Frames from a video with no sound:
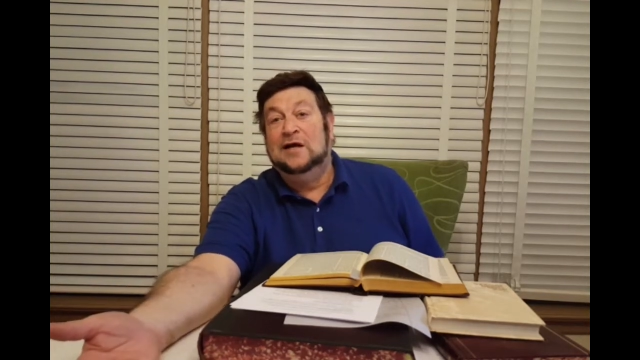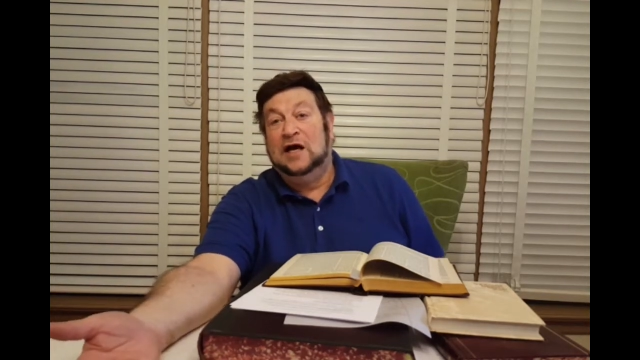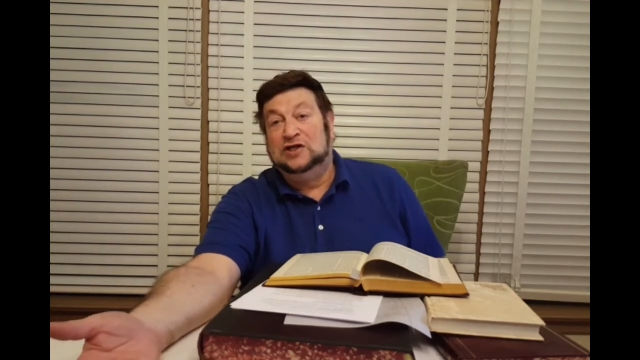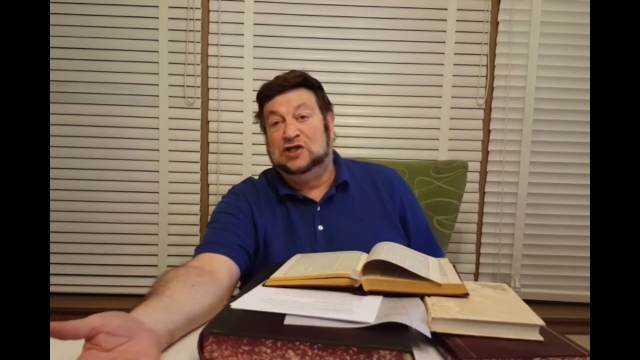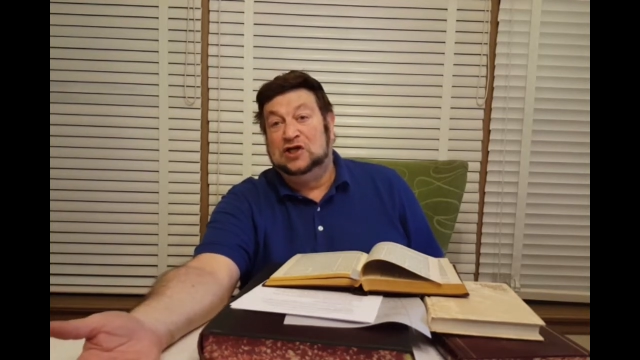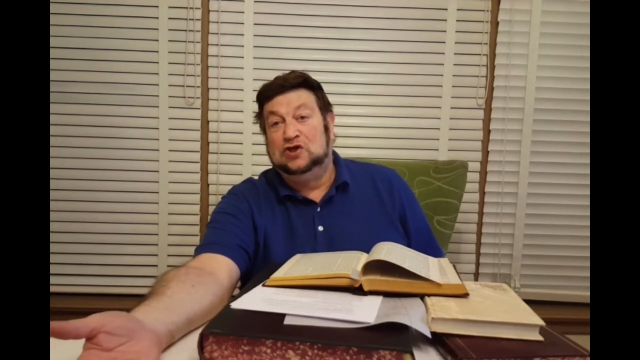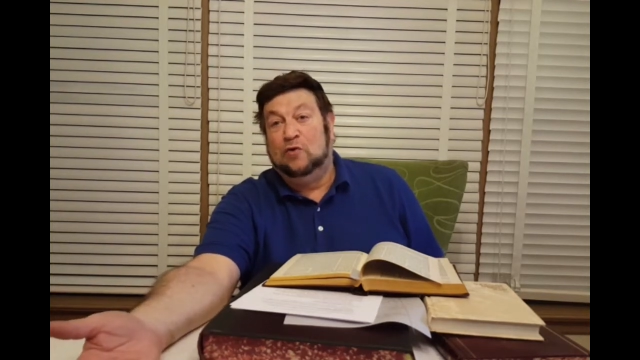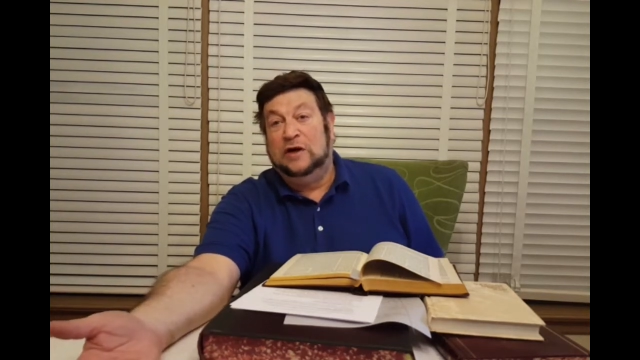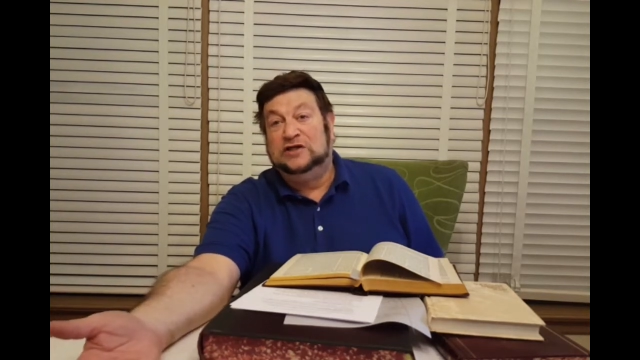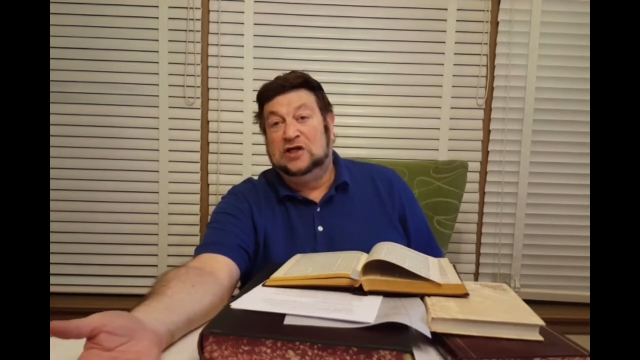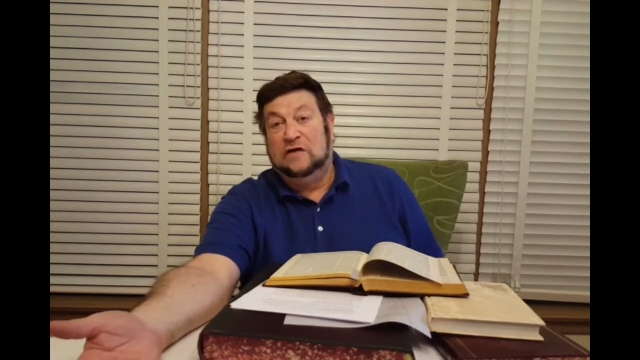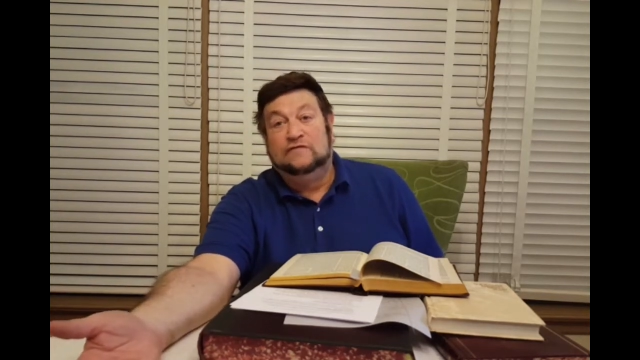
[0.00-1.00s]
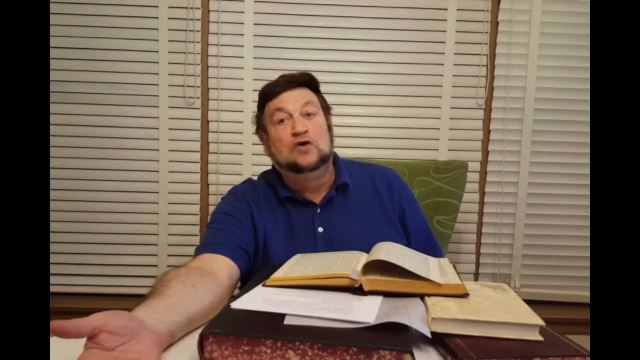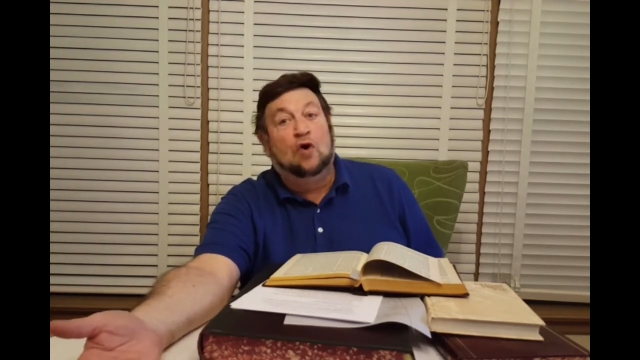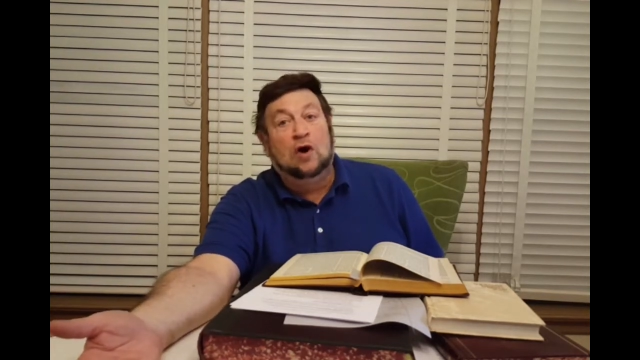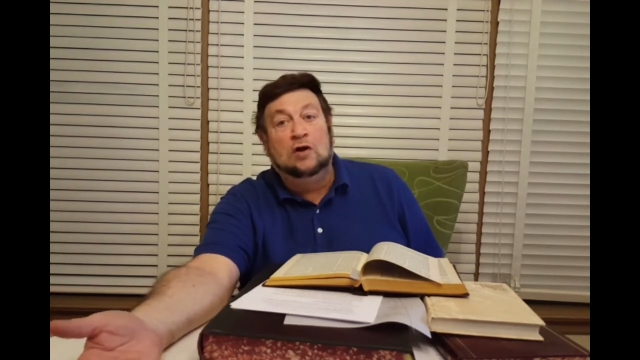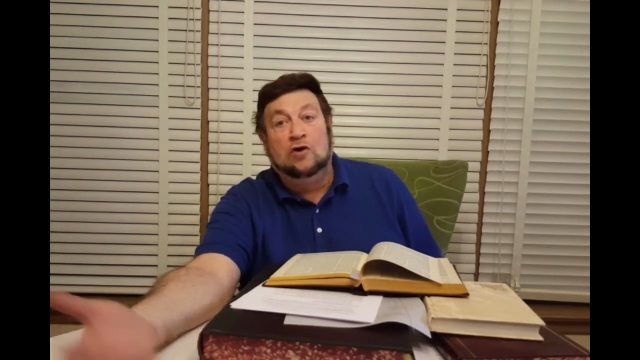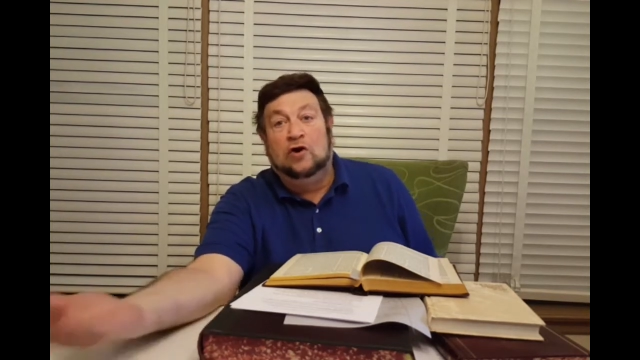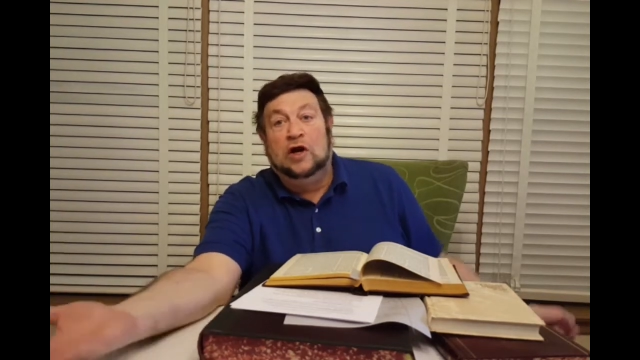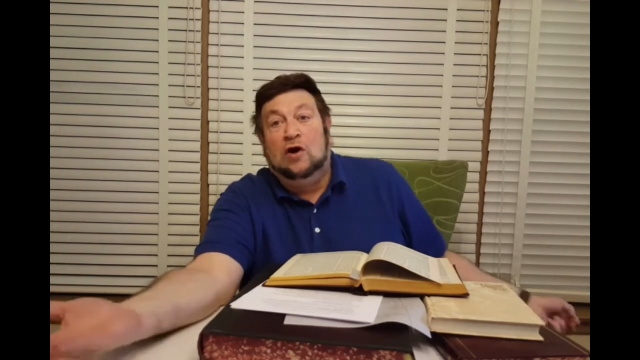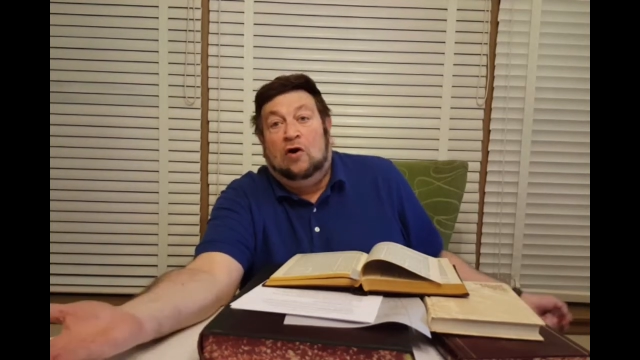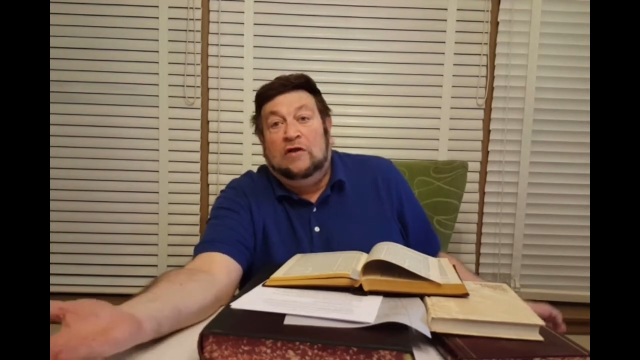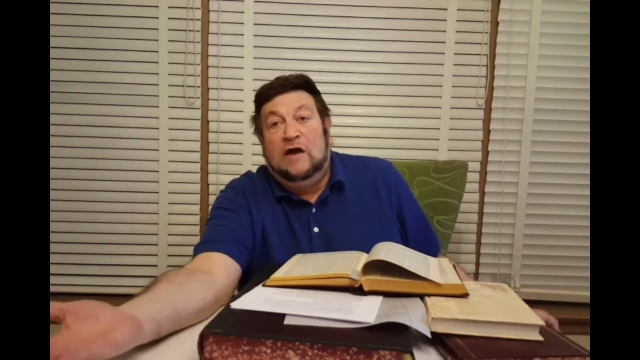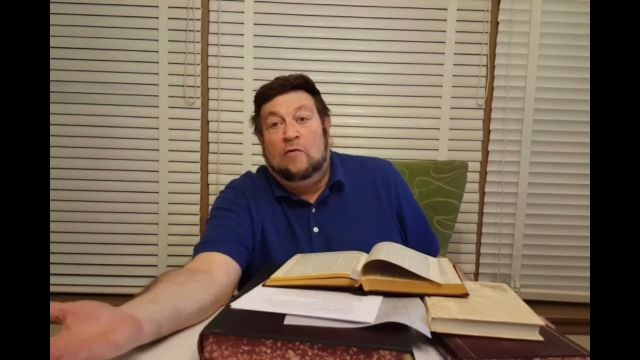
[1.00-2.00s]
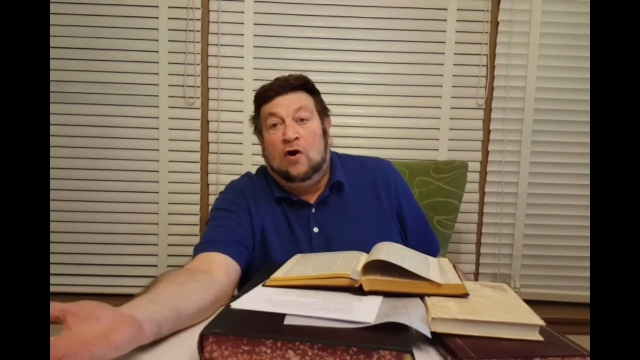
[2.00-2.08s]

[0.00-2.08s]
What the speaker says: a situation of Torah learning, or they